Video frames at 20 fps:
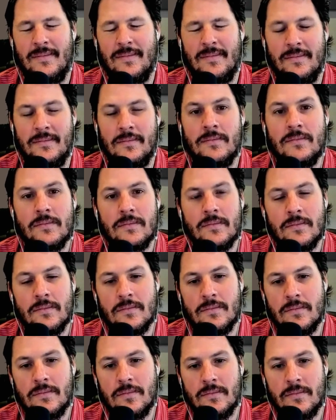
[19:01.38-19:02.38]

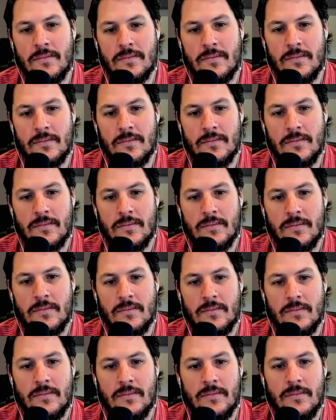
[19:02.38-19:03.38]

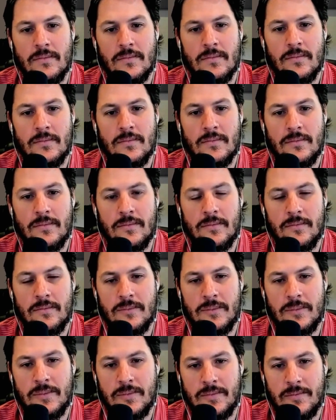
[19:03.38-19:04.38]

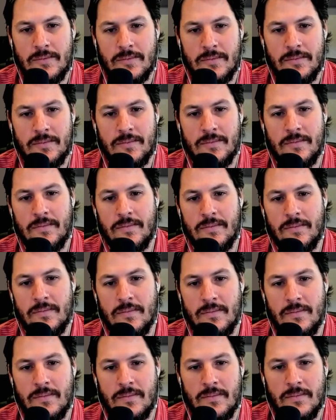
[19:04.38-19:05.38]

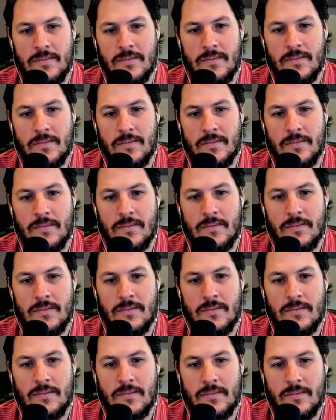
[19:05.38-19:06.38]

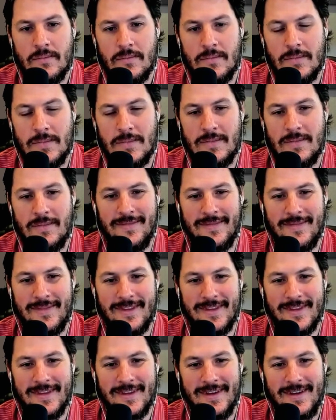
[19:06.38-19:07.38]

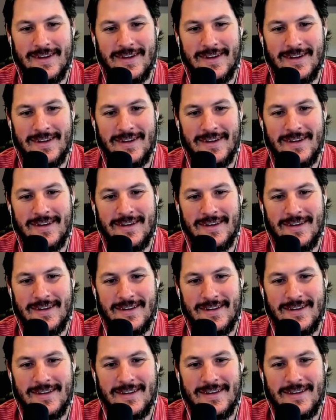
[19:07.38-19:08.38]

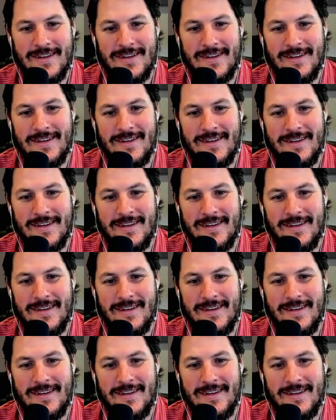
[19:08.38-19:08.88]
The person shown says nothing.